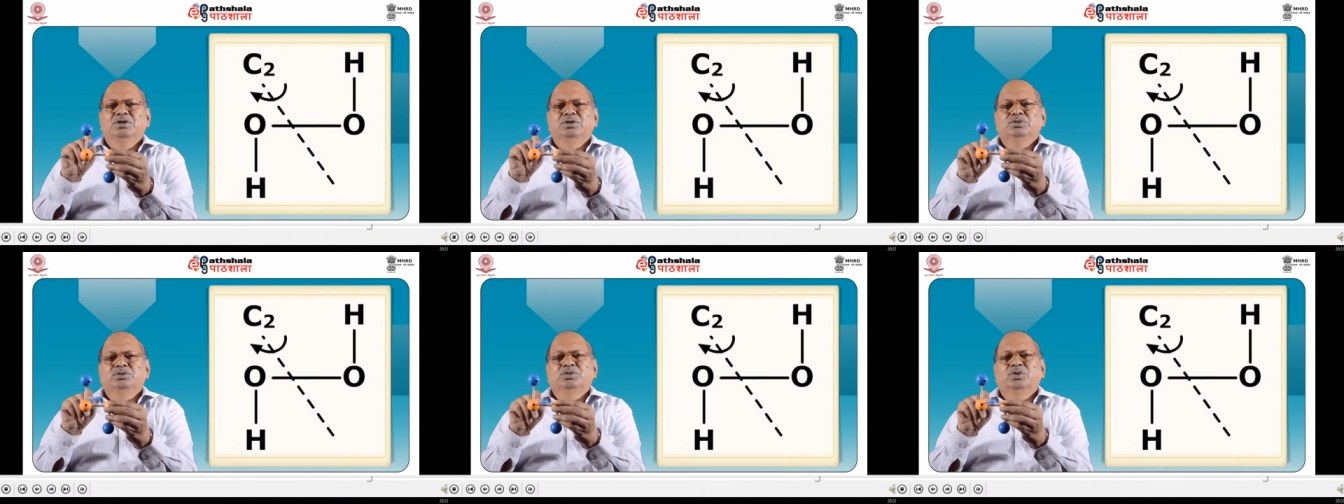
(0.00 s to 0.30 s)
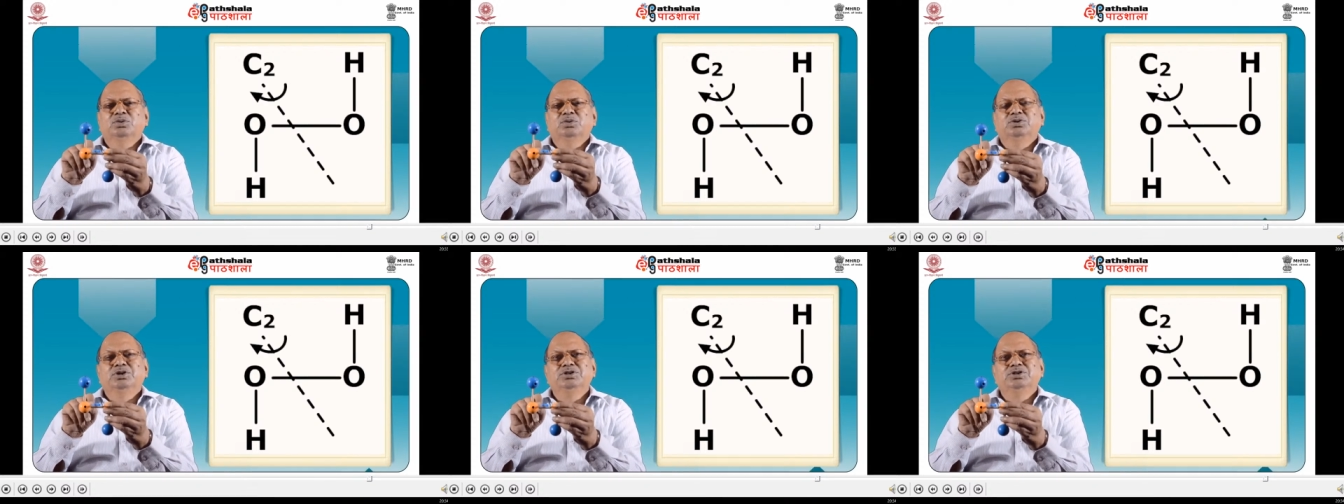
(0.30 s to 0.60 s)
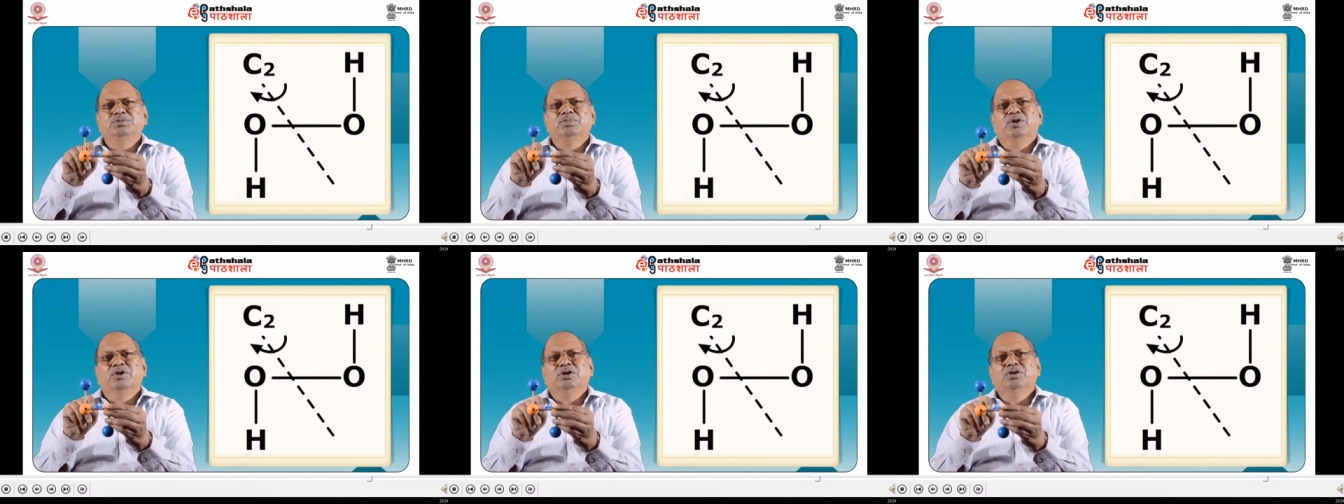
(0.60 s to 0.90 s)
So,
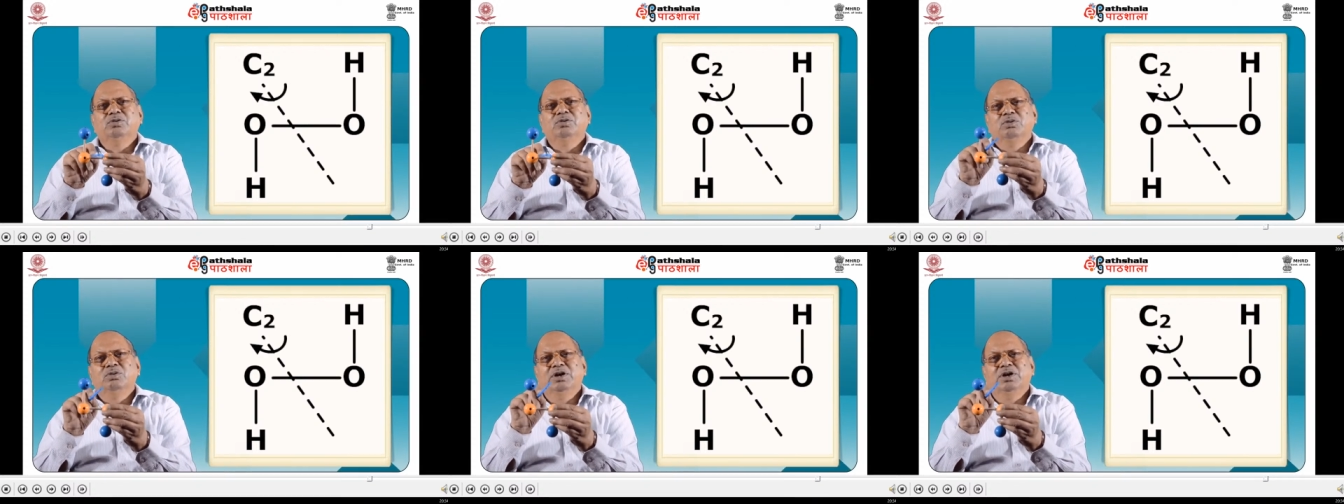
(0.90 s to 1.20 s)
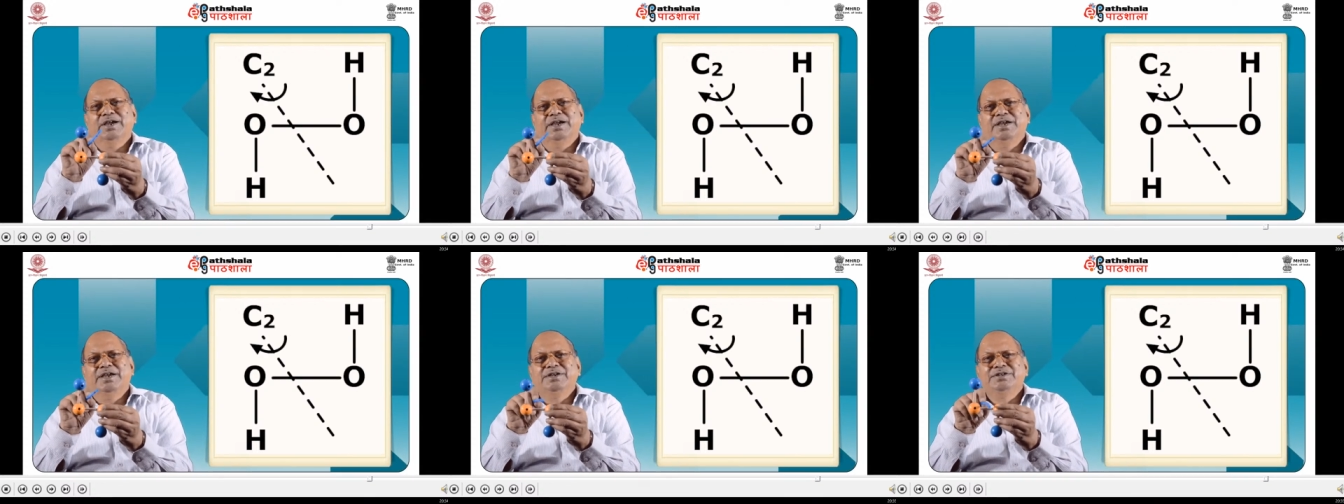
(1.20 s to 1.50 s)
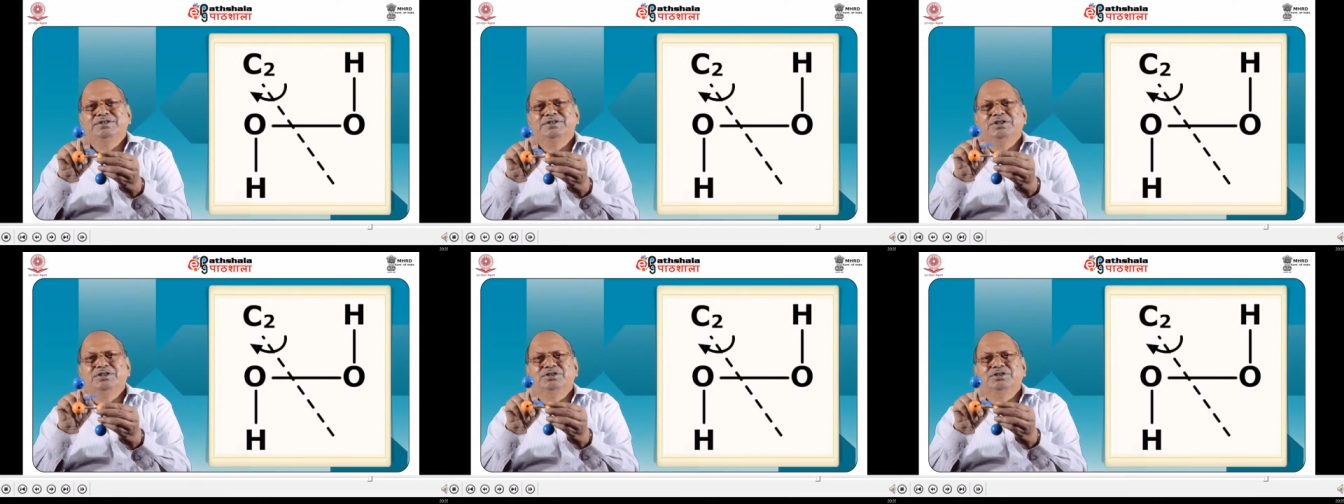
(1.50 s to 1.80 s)
this molecule
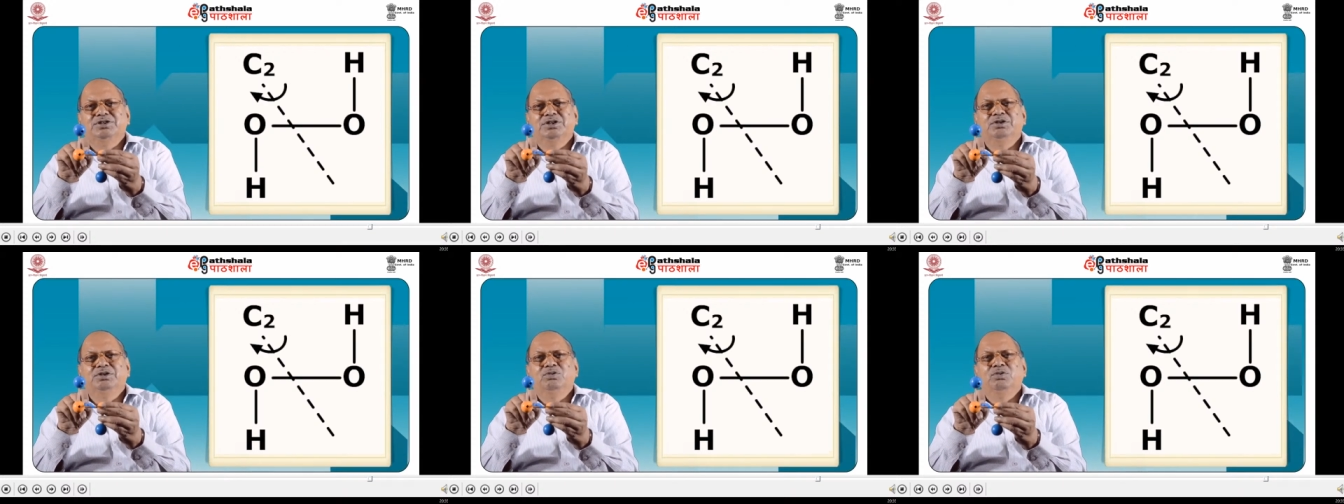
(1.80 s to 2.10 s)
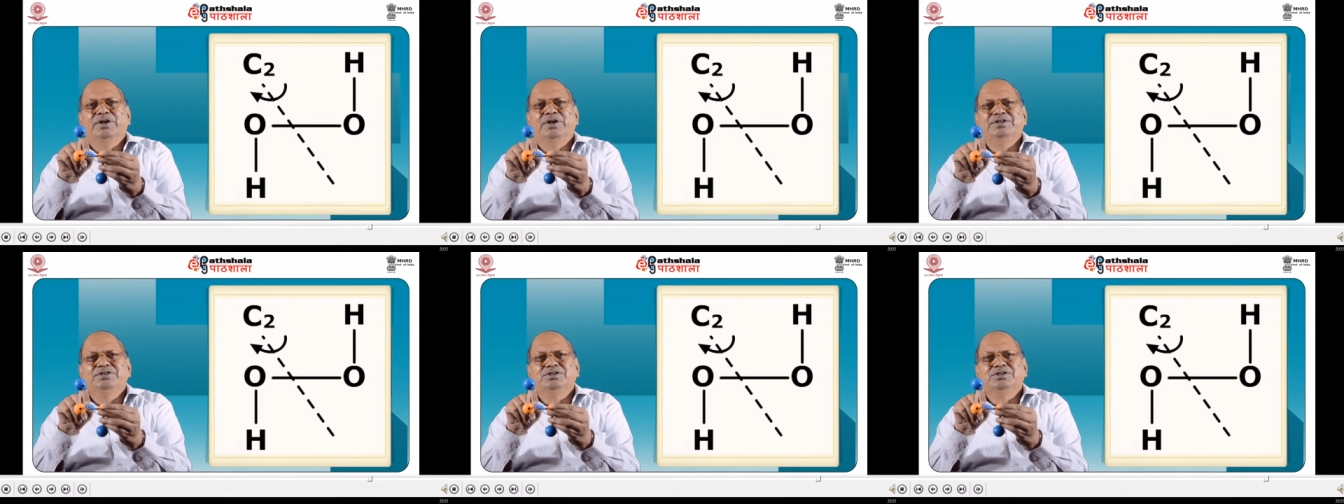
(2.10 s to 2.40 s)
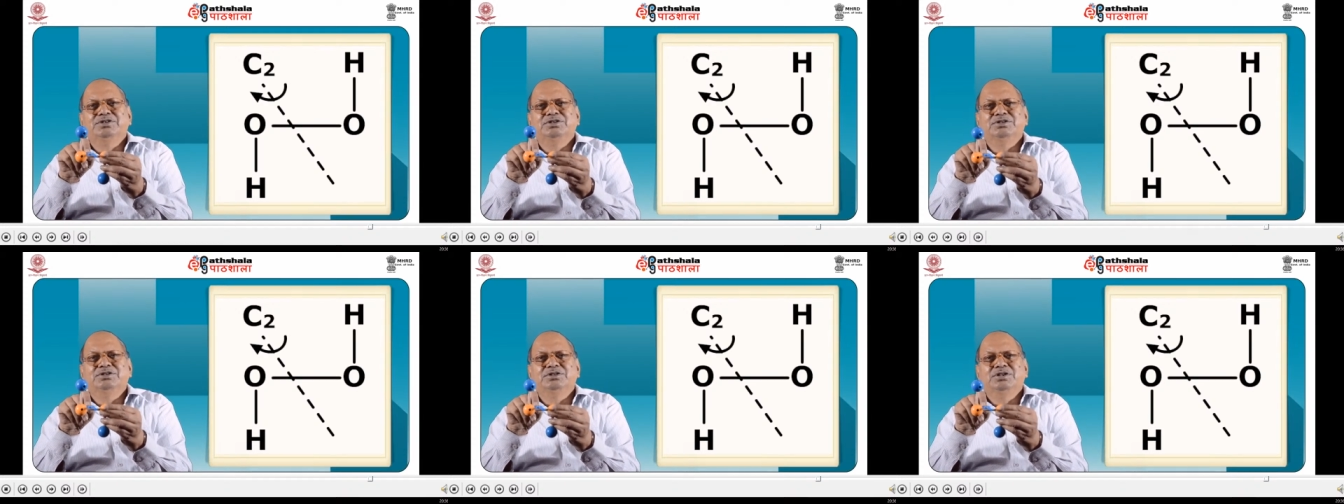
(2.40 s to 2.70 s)
has a C2
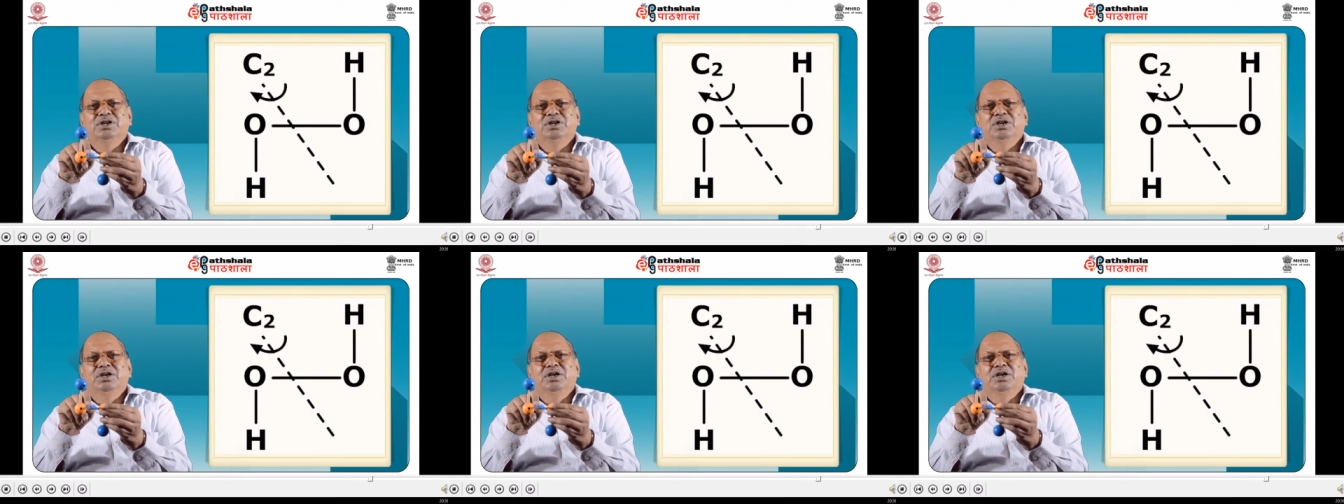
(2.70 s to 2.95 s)
axis